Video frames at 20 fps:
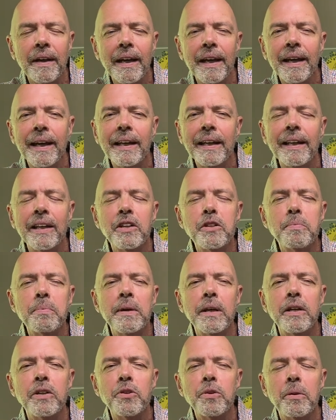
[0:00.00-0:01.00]
It has
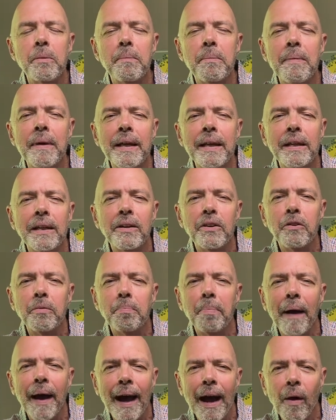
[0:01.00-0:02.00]
been a tremendous
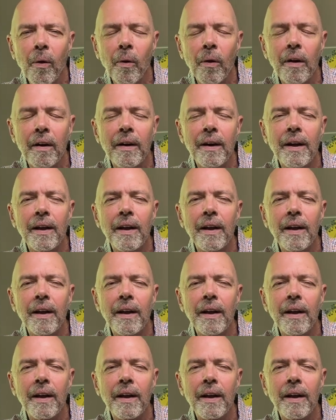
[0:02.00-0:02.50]
power,